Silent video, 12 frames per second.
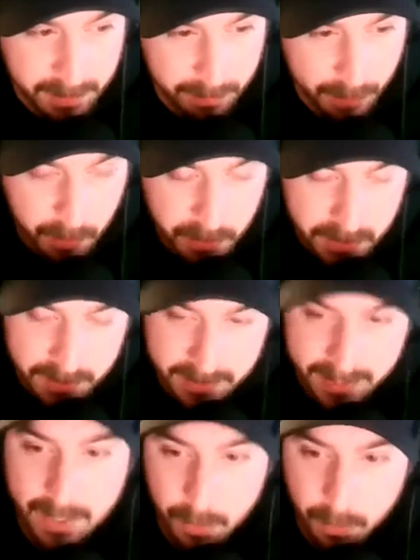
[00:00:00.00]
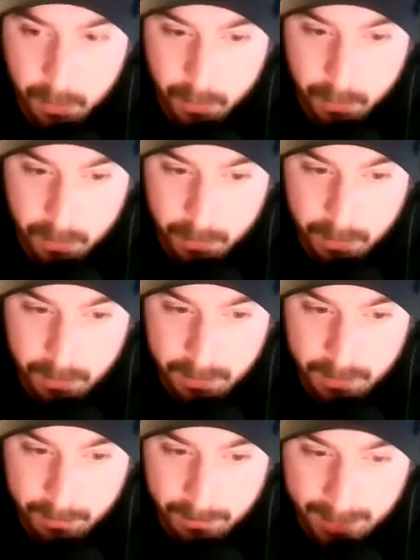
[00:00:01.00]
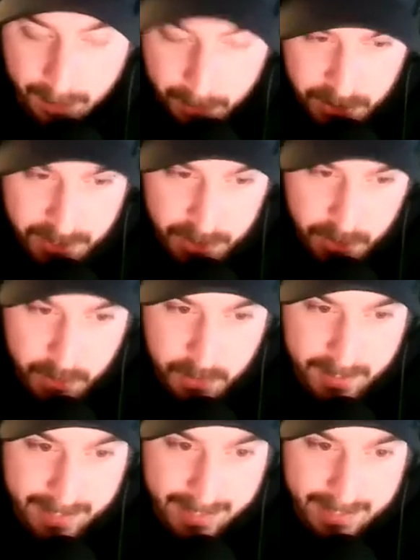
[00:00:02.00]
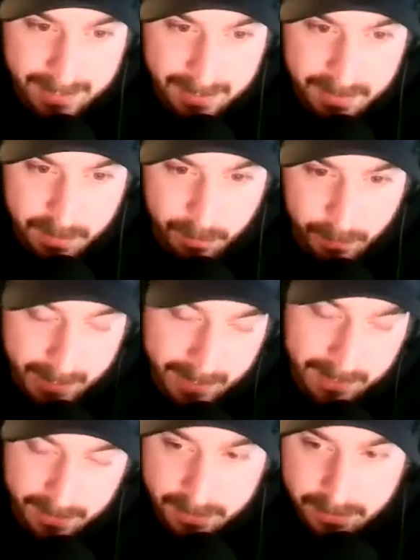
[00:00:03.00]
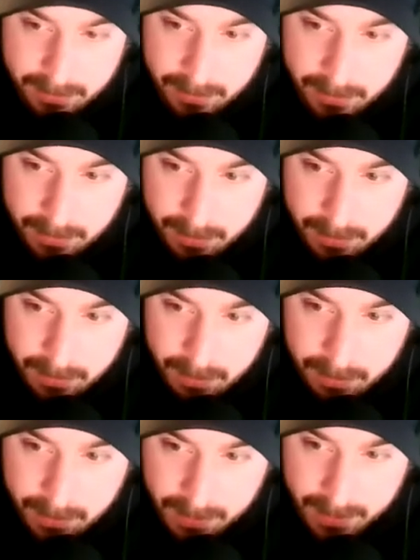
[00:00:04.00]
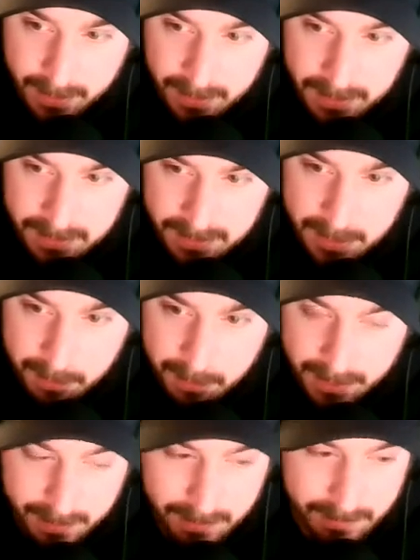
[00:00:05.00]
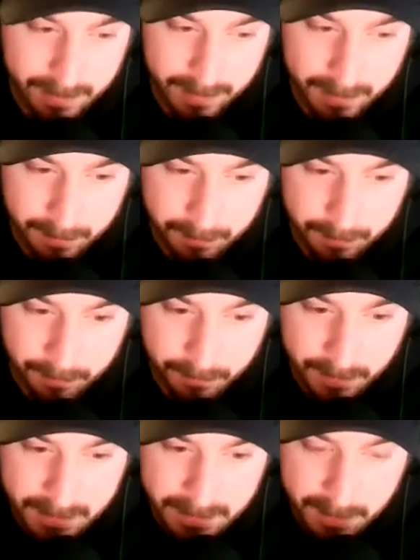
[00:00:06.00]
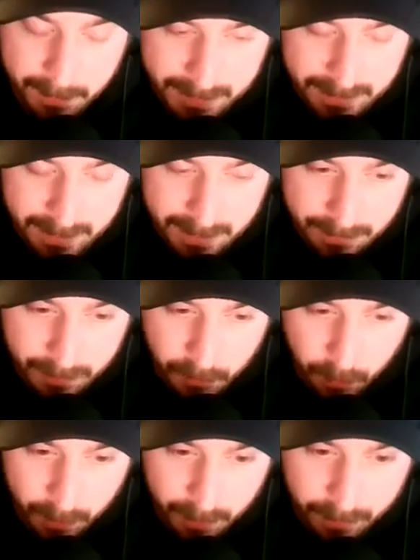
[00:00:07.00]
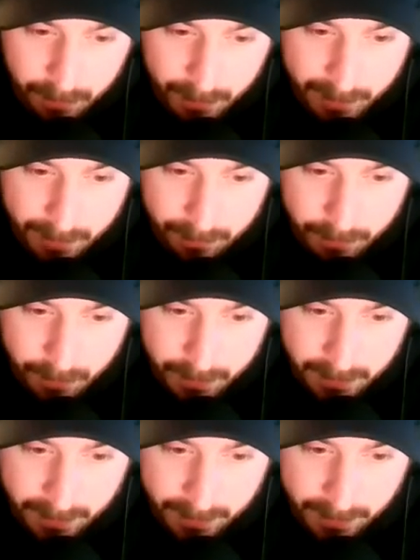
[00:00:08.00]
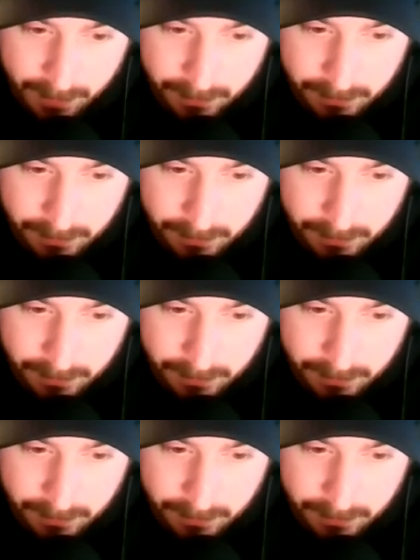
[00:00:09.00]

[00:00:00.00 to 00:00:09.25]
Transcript: most is how much issues they had against Slovakia, a team that didn't even qualify for the.